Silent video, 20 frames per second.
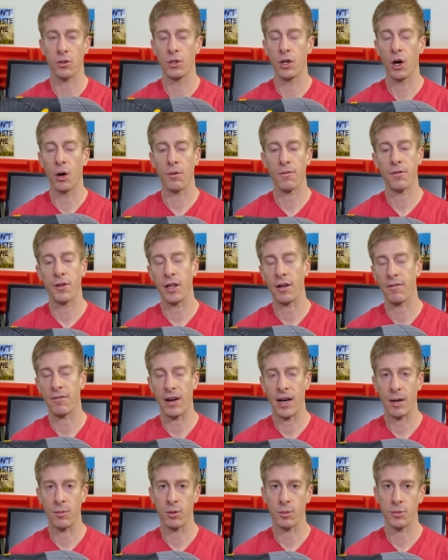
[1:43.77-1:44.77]
are known for their
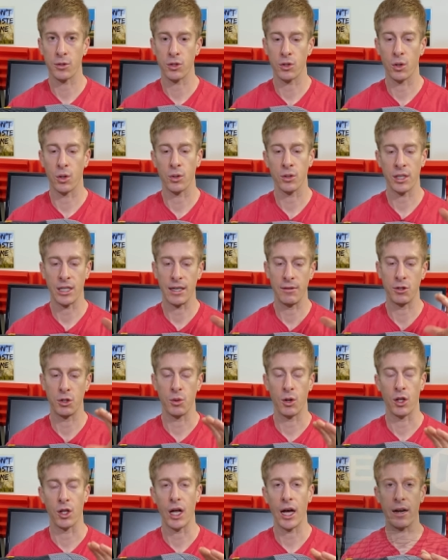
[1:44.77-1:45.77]
Vibram soles. It gives
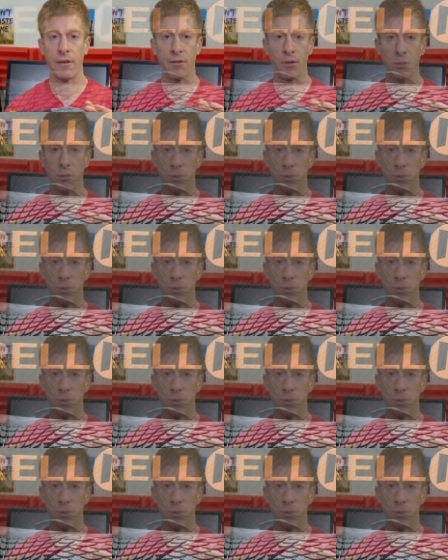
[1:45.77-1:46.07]
you a lot of